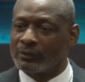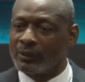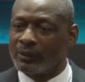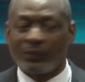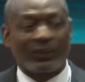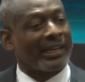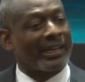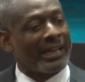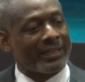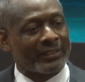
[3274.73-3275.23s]

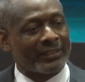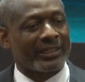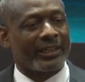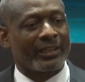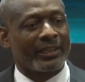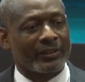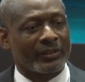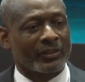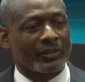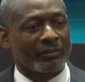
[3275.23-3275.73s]
The guy
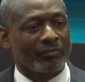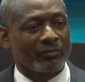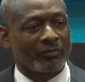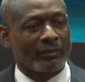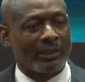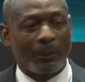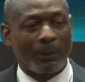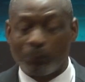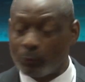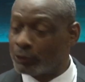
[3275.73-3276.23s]
says,
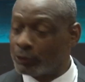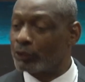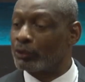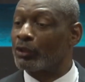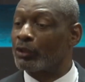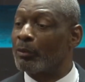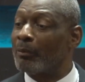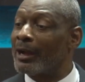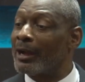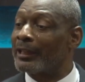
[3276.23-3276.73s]
I put it on
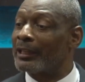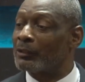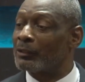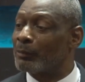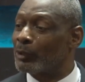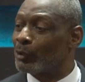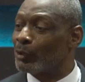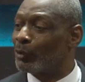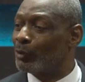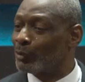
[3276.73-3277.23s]
the market
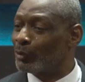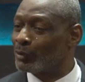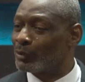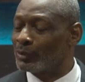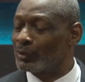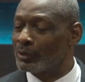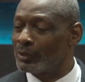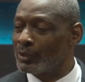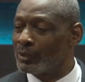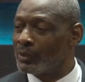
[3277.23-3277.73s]
because
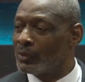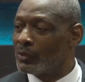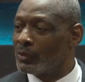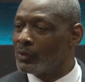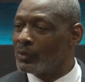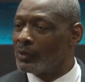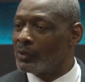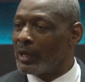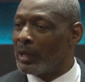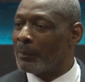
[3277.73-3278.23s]

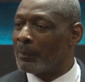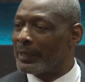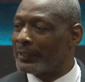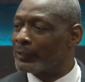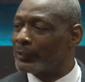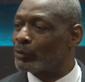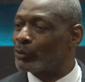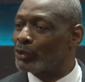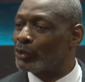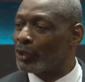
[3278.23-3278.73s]
I'm
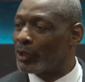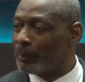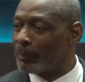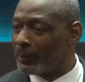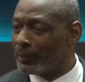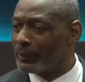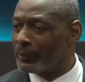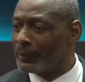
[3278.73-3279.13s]
headed to Durban